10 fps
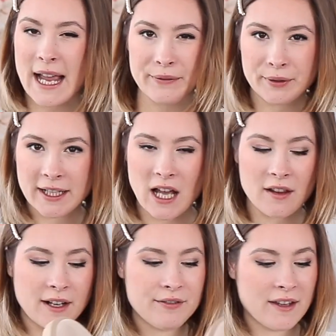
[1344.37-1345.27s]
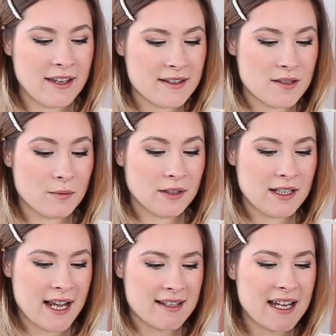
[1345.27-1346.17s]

ivory color. I feel like it's so really nice.